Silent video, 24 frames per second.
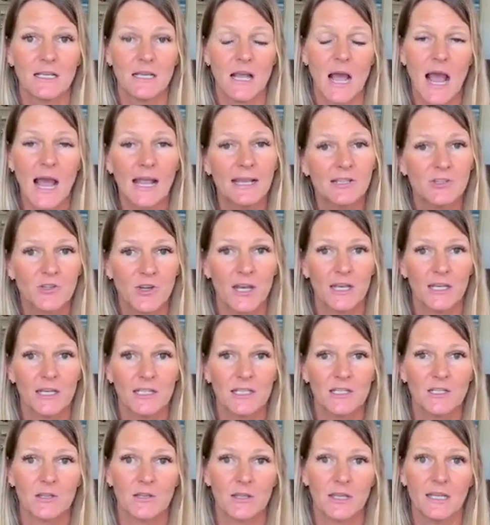
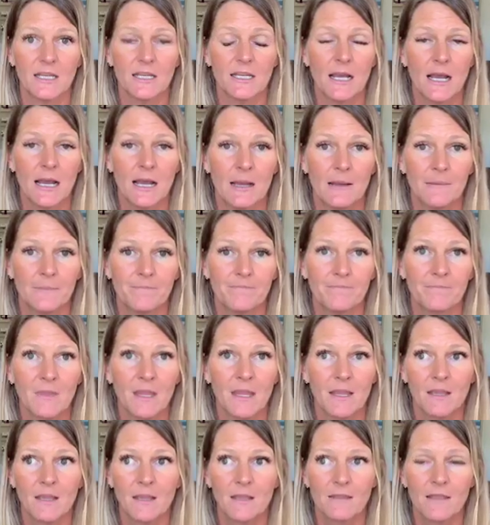hydrated so
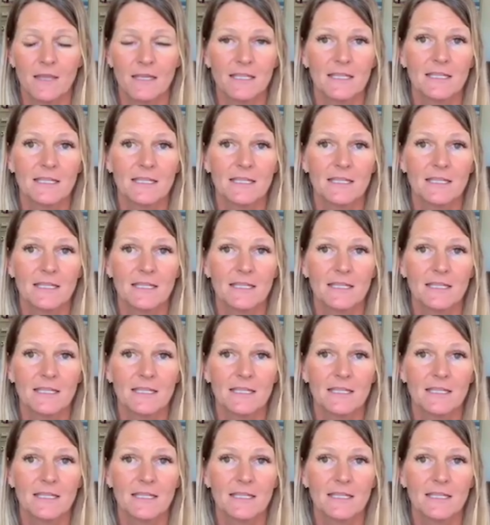they